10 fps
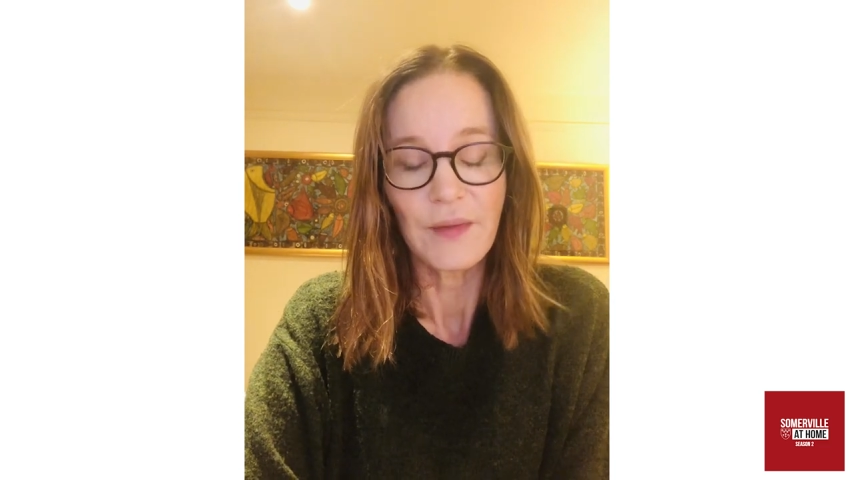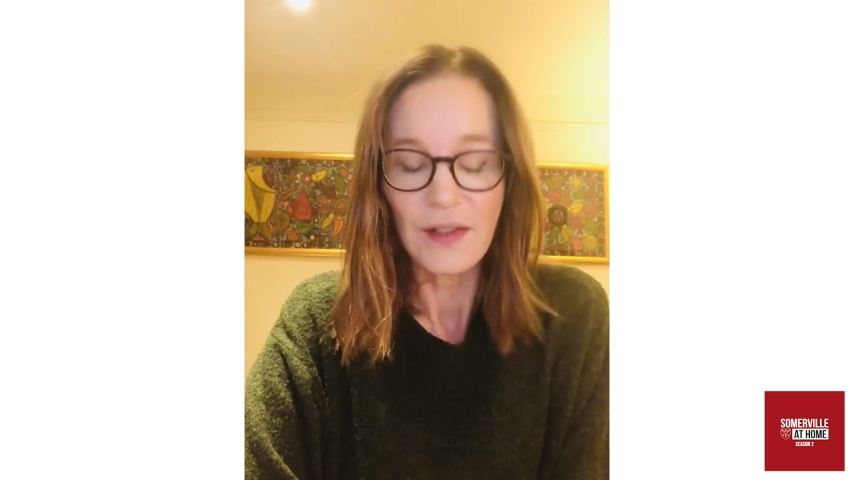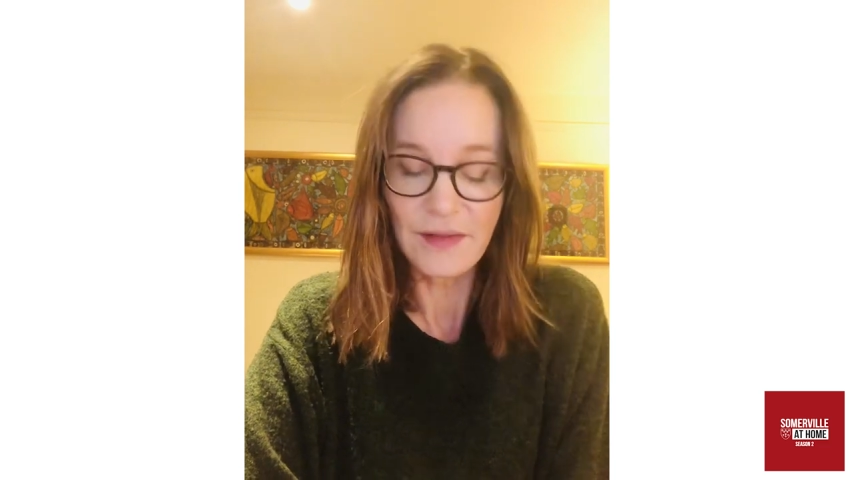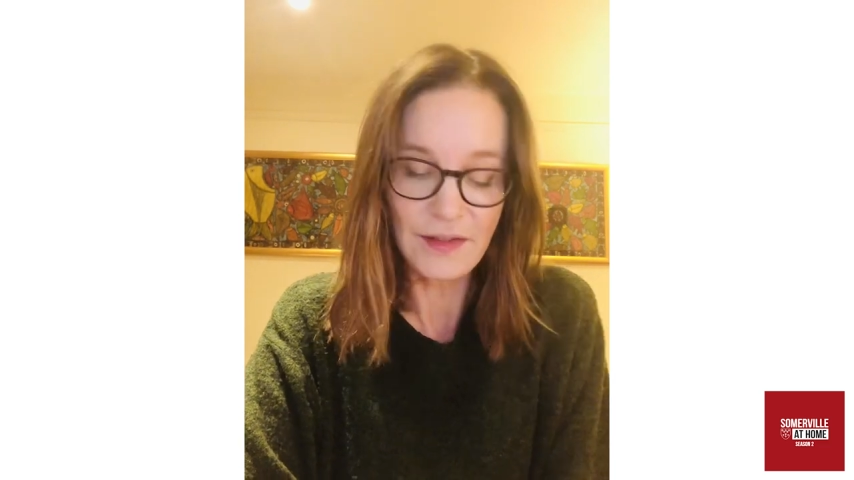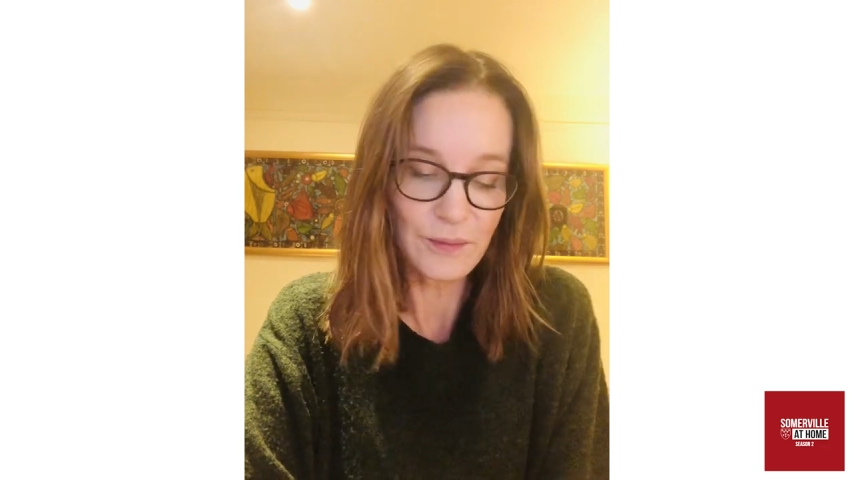
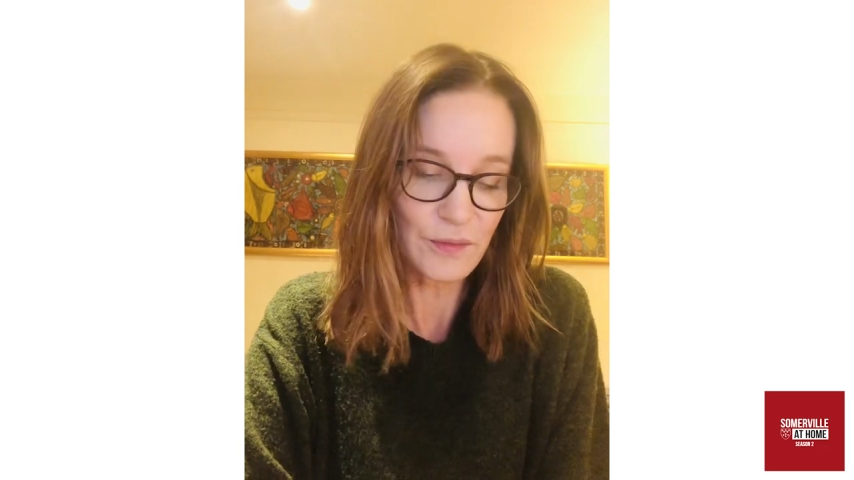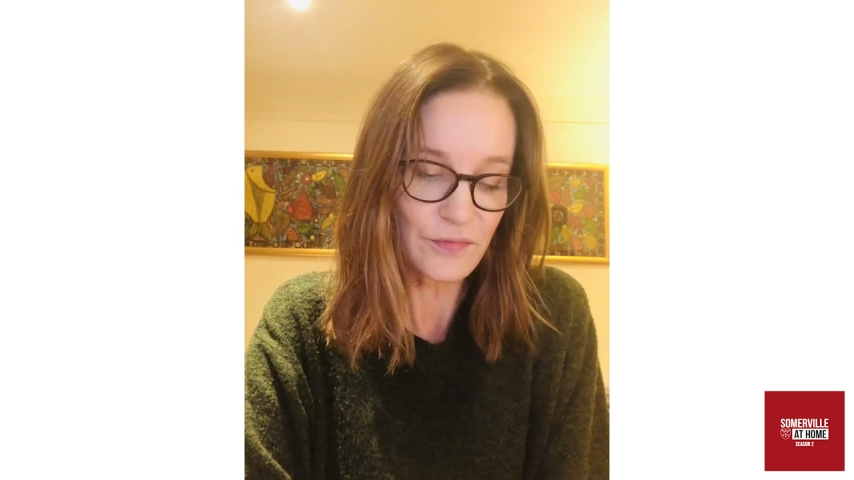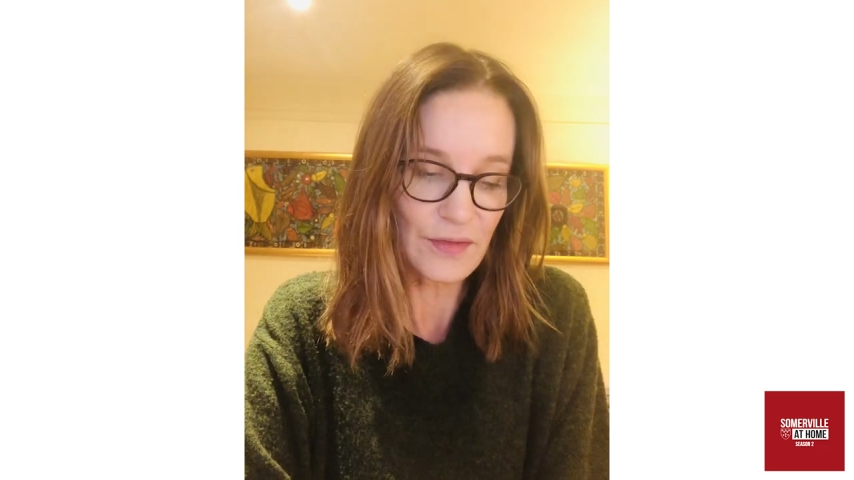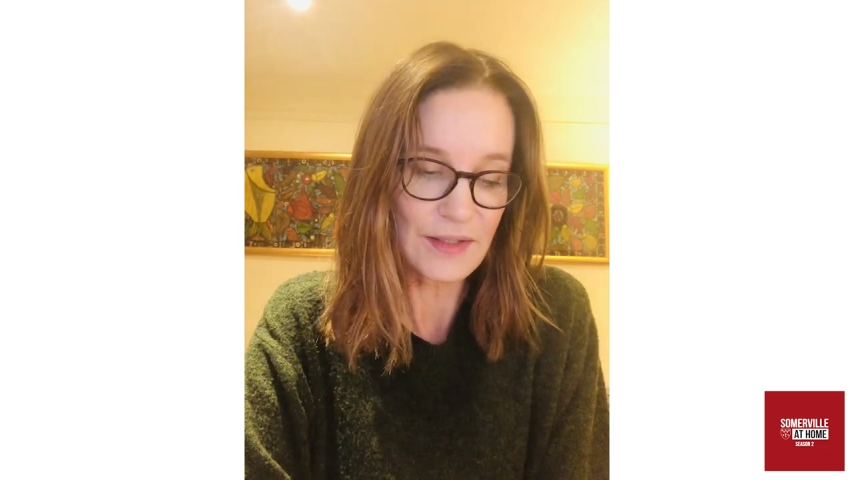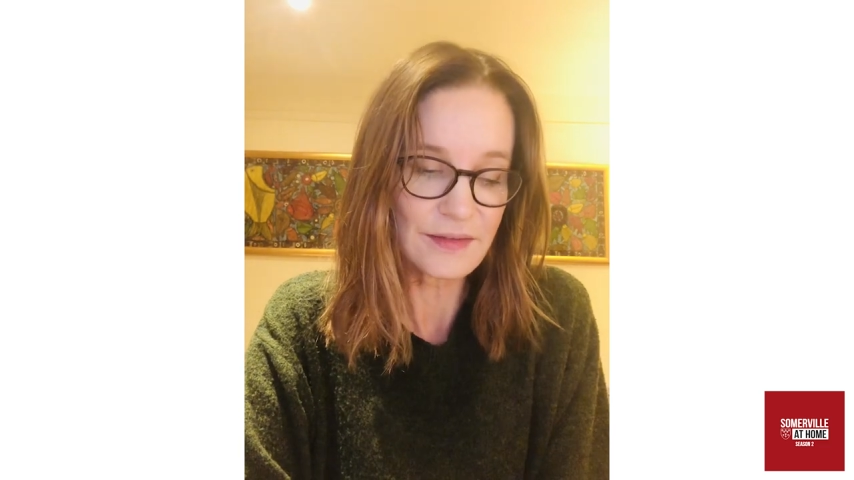Then you will
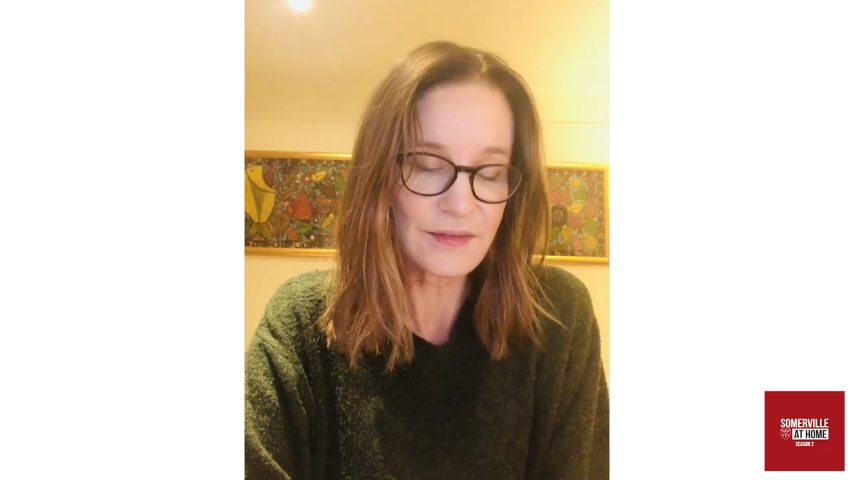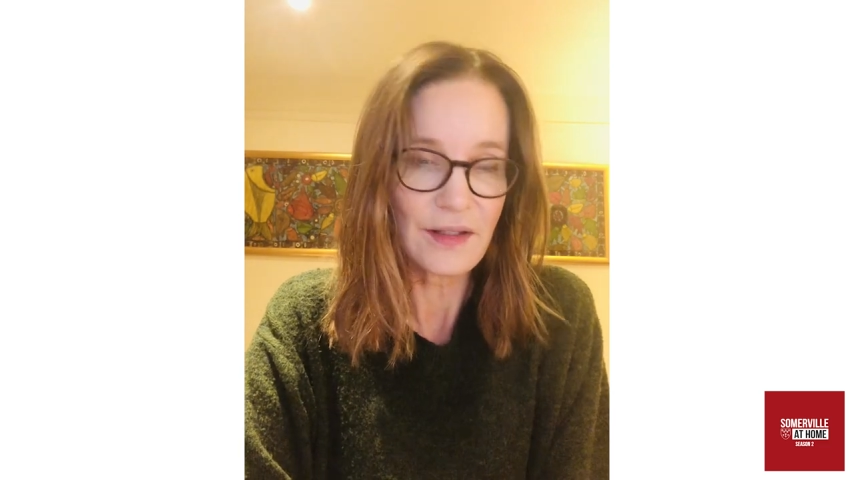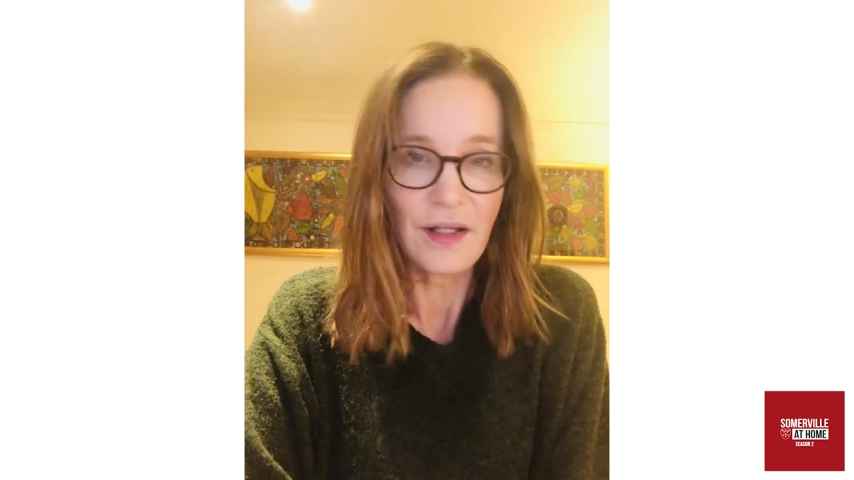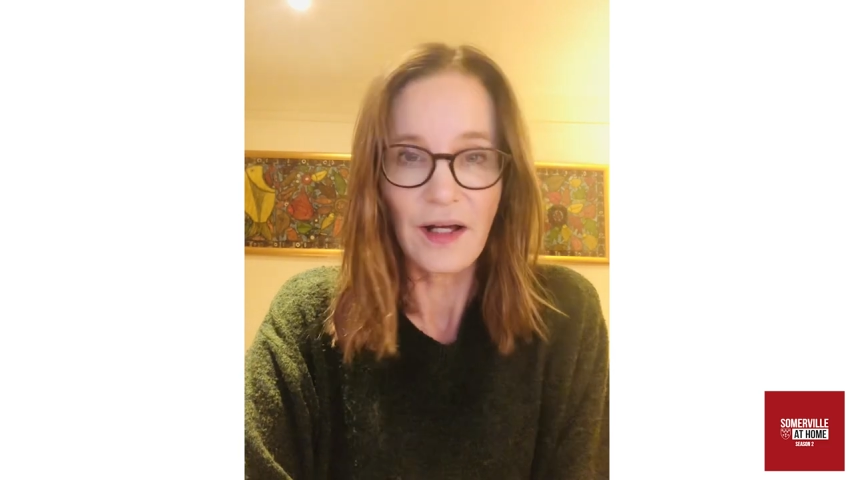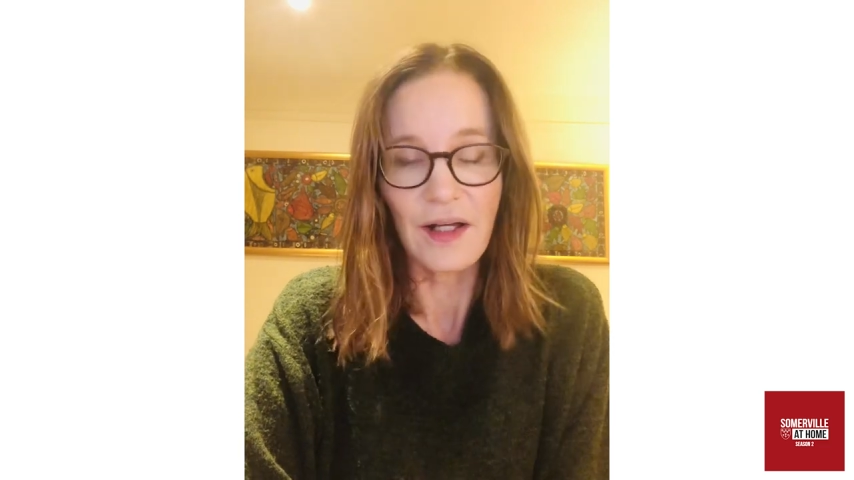find
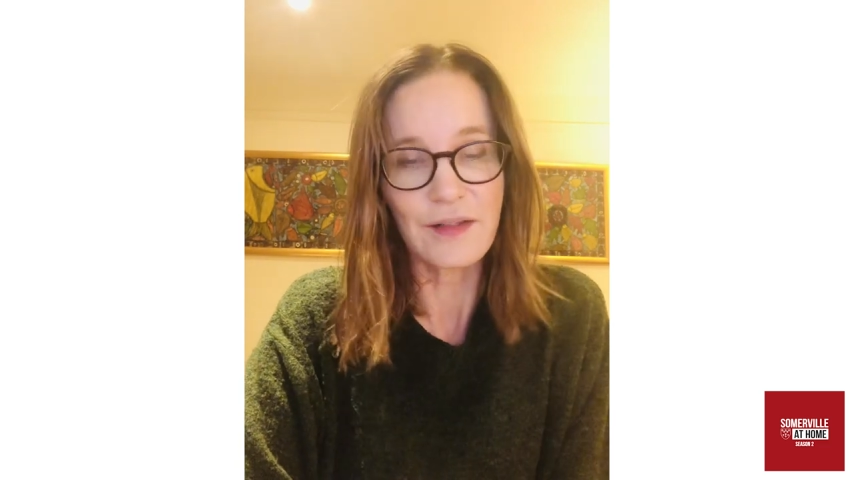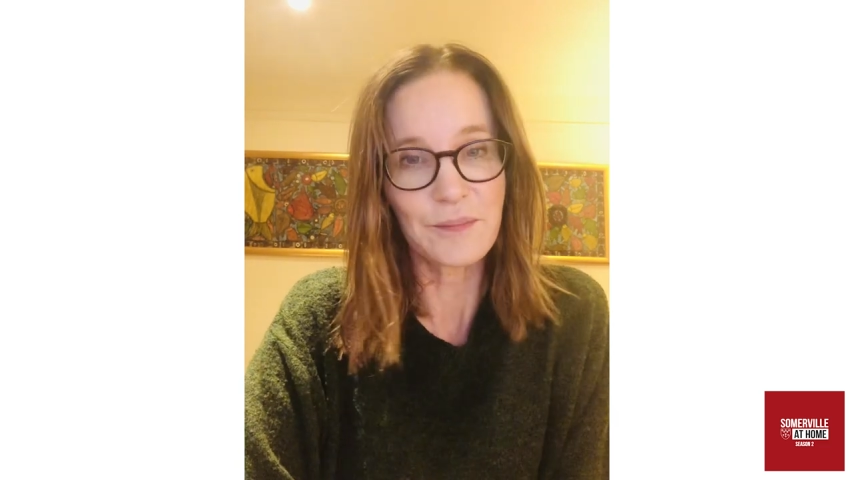other